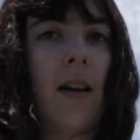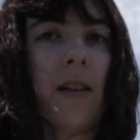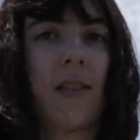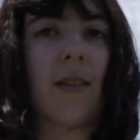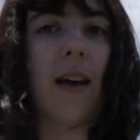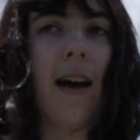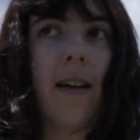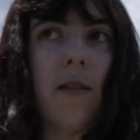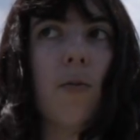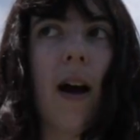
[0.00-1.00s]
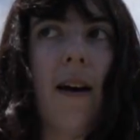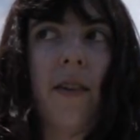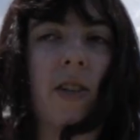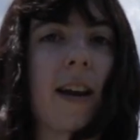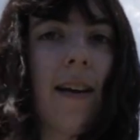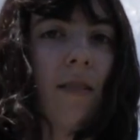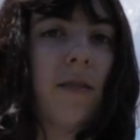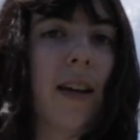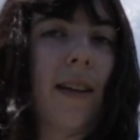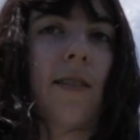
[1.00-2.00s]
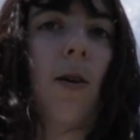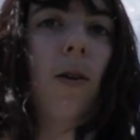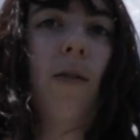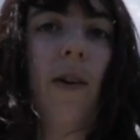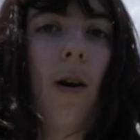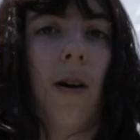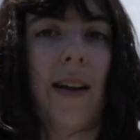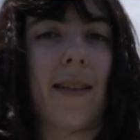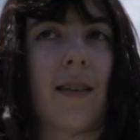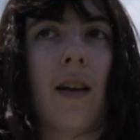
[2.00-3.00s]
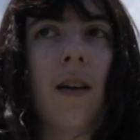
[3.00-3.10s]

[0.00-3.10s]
so that you have a chance of getting a turnover on it.